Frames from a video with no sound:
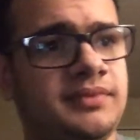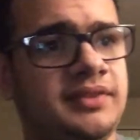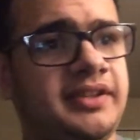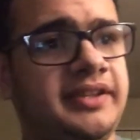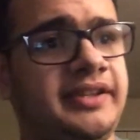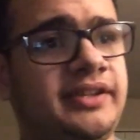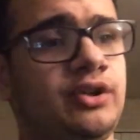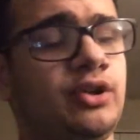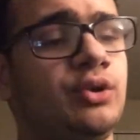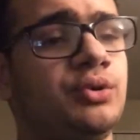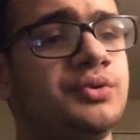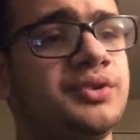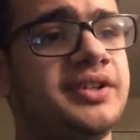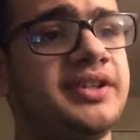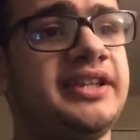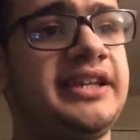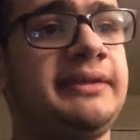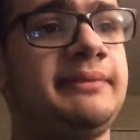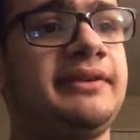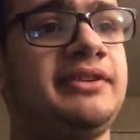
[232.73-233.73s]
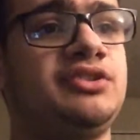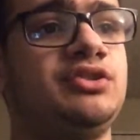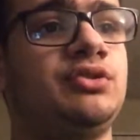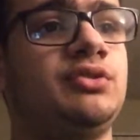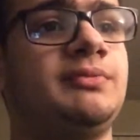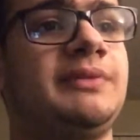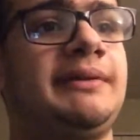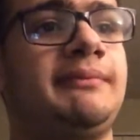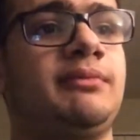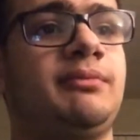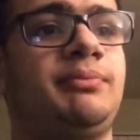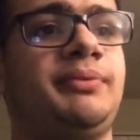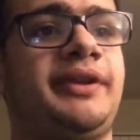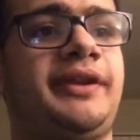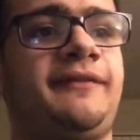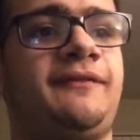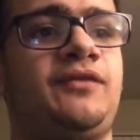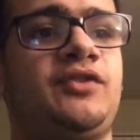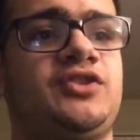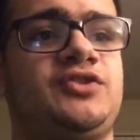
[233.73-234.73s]
The only game I do remember
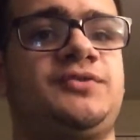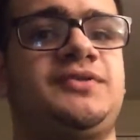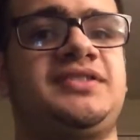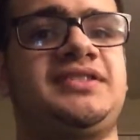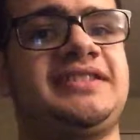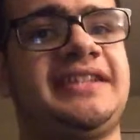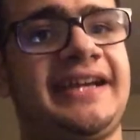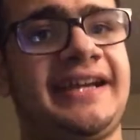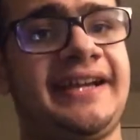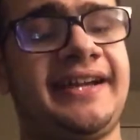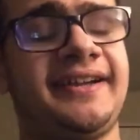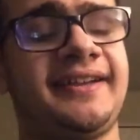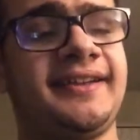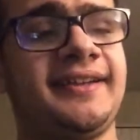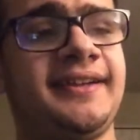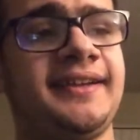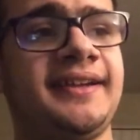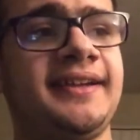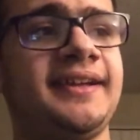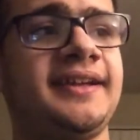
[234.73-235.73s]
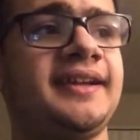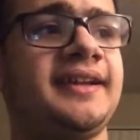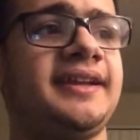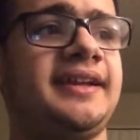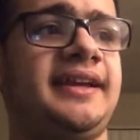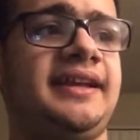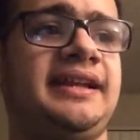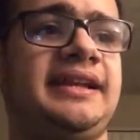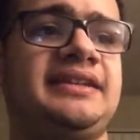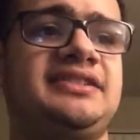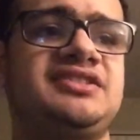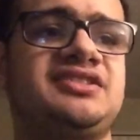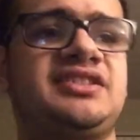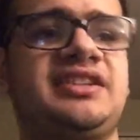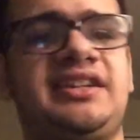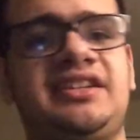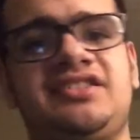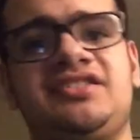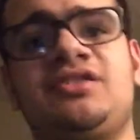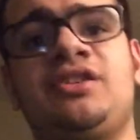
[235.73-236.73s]
playing first was Tak, and it just
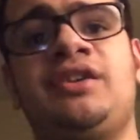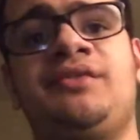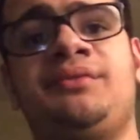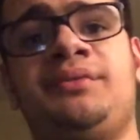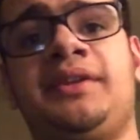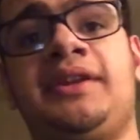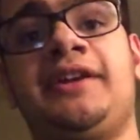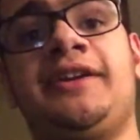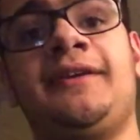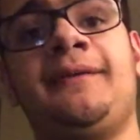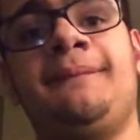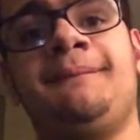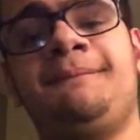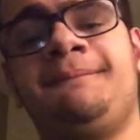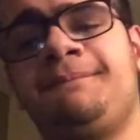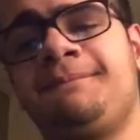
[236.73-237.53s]
kind of started from there.